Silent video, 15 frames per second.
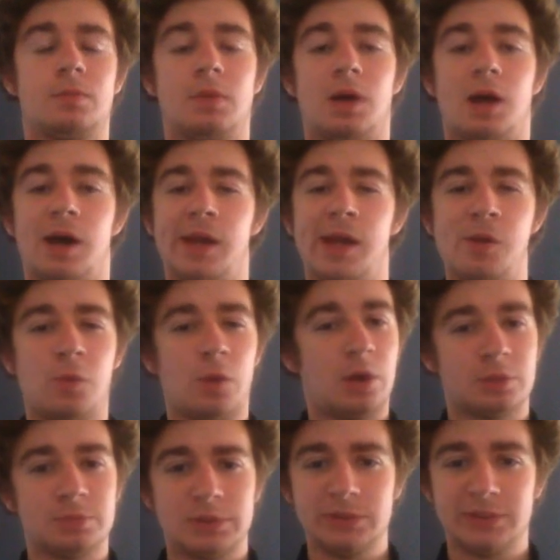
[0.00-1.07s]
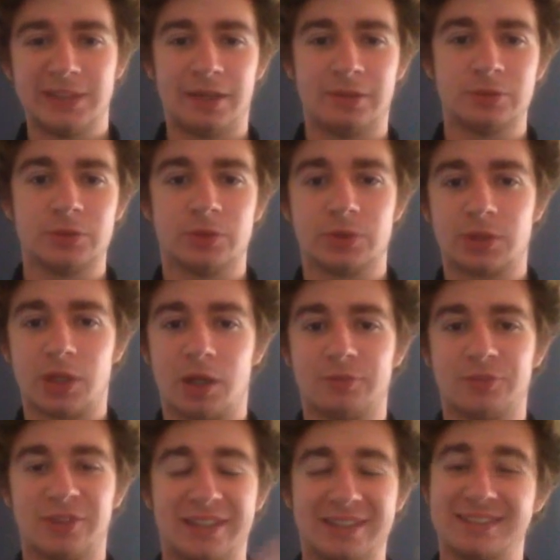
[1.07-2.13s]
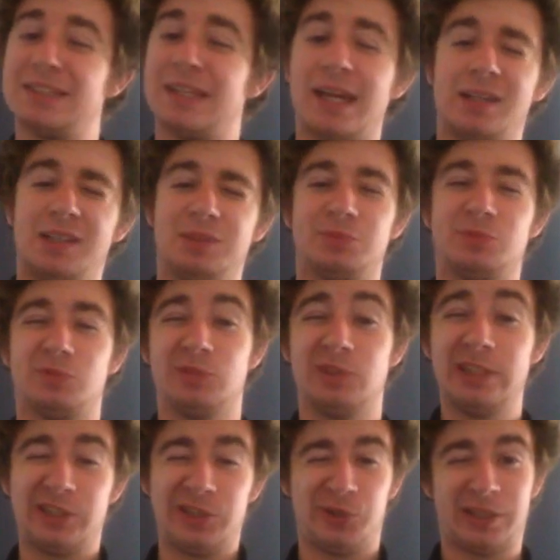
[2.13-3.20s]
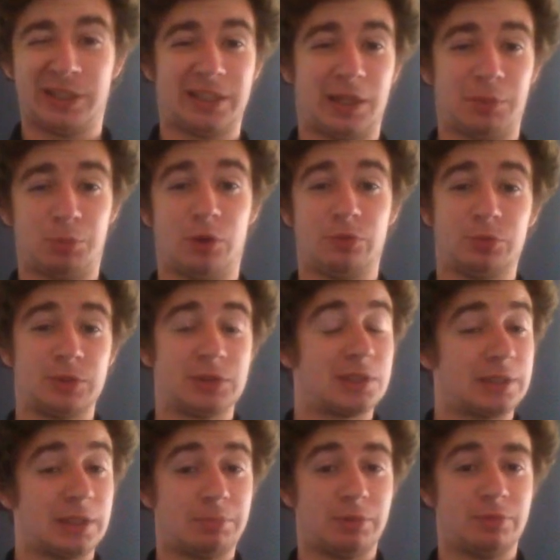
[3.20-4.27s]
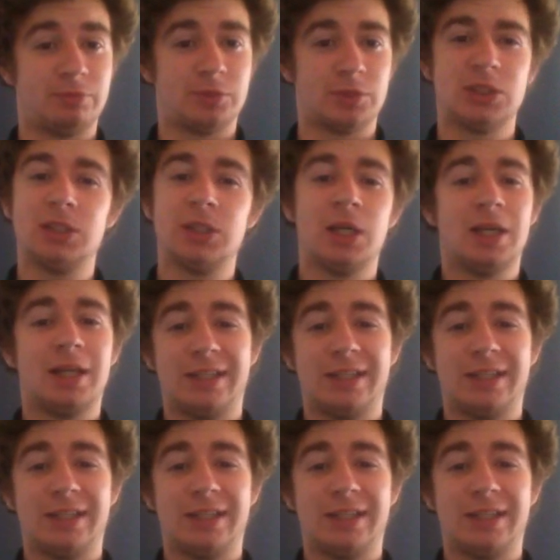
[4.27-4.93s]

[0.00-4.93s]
Hi there, welcome to Towan Talks Cardfight. Today I'm redoing a deck profile which I did before.